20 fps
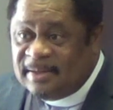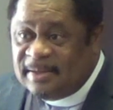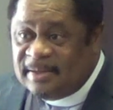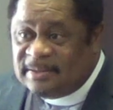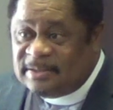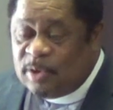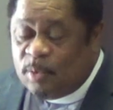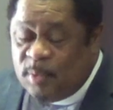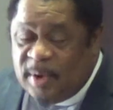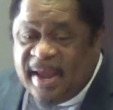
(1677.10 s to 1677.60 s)

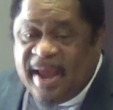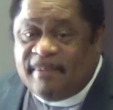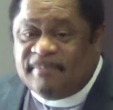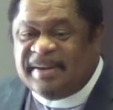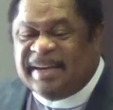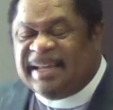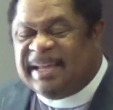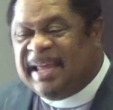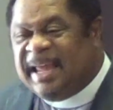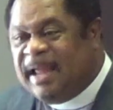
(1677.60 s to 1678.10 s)
So we have
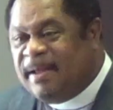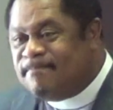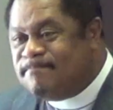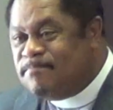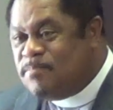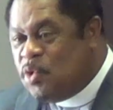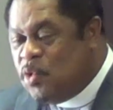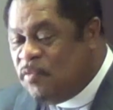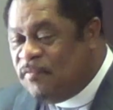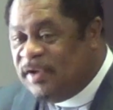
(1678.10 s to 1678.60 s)
to keep
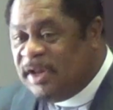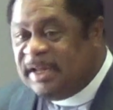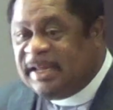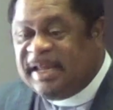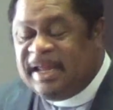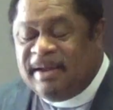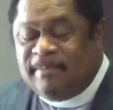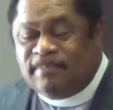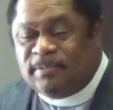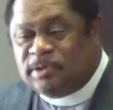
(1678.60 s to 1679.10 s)
moving,
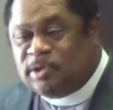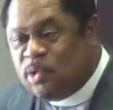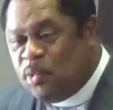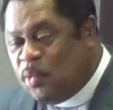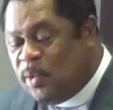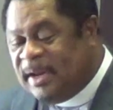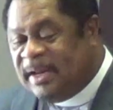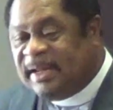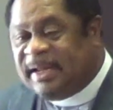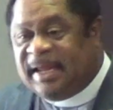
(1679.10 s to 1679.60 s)
keep
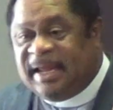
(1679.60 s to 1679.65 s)
doing,